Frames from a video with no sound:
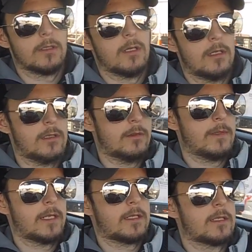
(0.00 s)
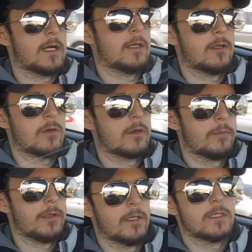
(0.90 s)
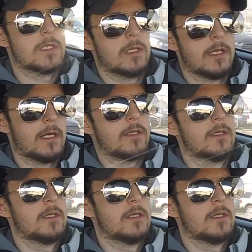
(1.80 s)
I got no complaints on that.